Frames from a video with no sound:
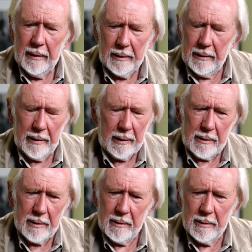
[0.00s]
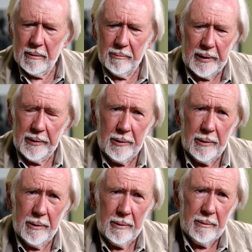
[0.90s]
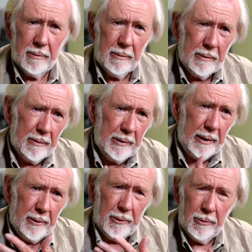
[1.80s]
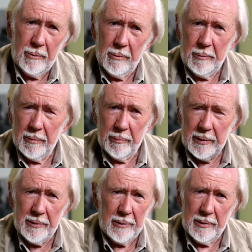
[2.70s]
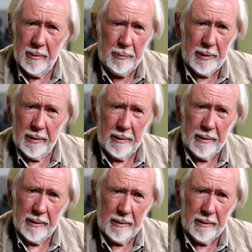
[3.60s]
Yangtze, the Mekong, the Danube, the Mississippi,